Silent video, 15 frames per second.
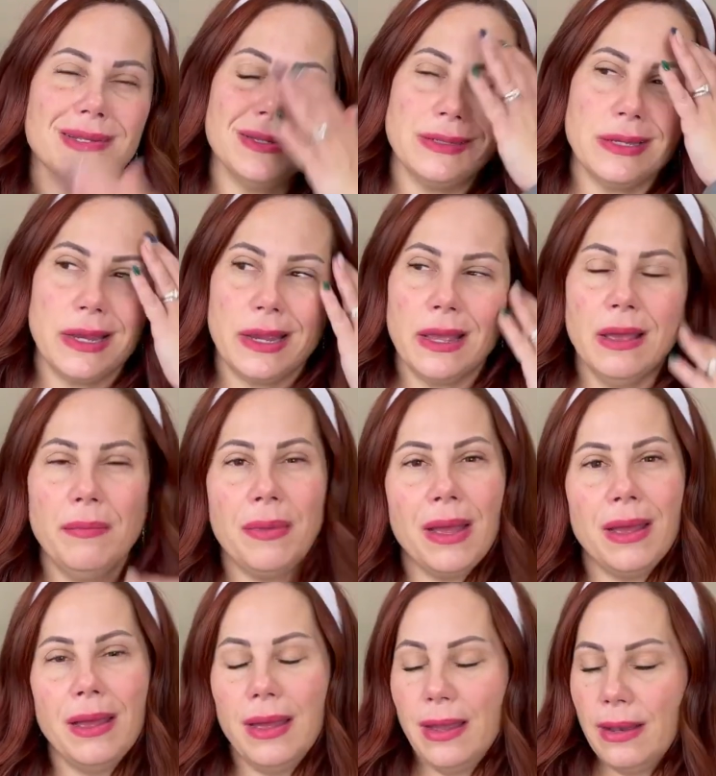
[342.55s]
It's like, come
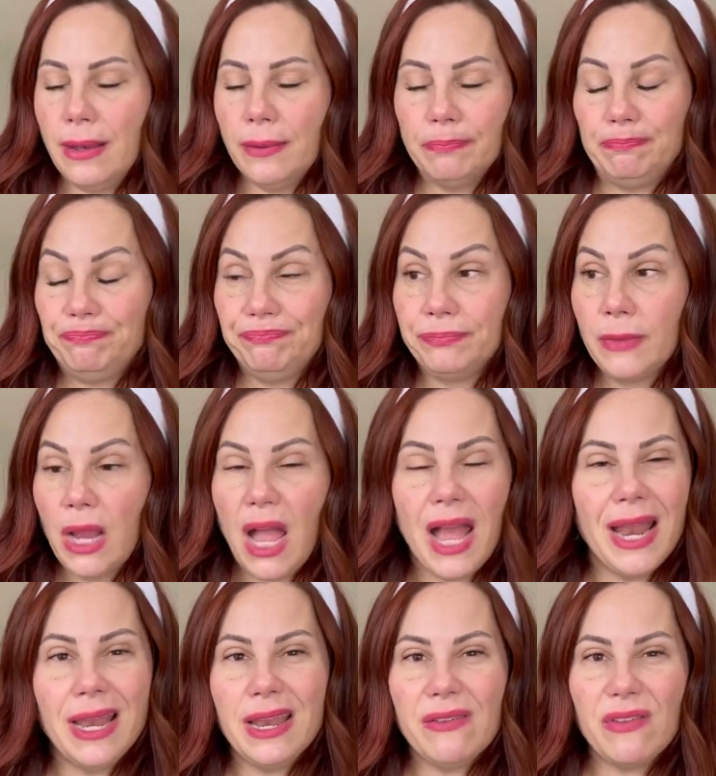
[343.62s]
on.
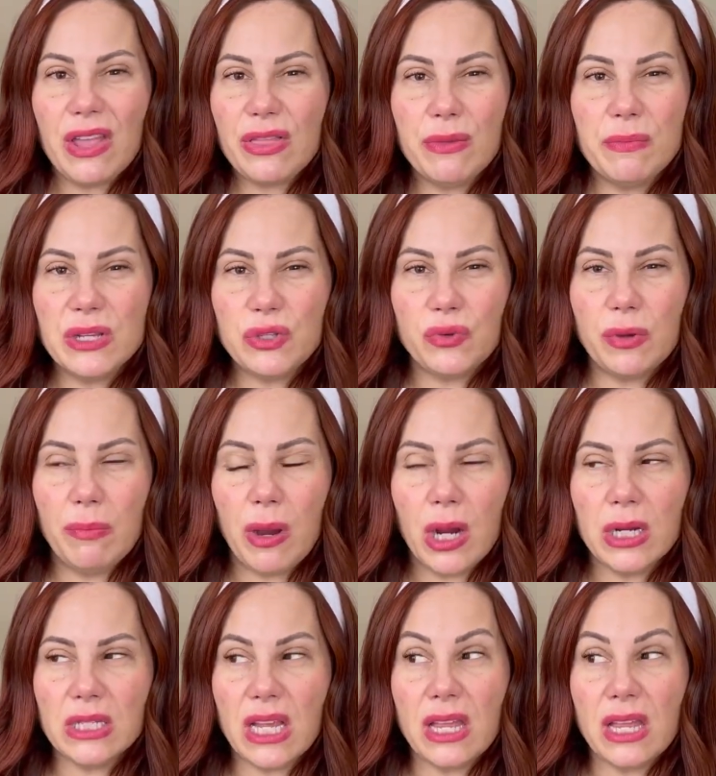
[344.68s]
I didn't even get the mystery bars.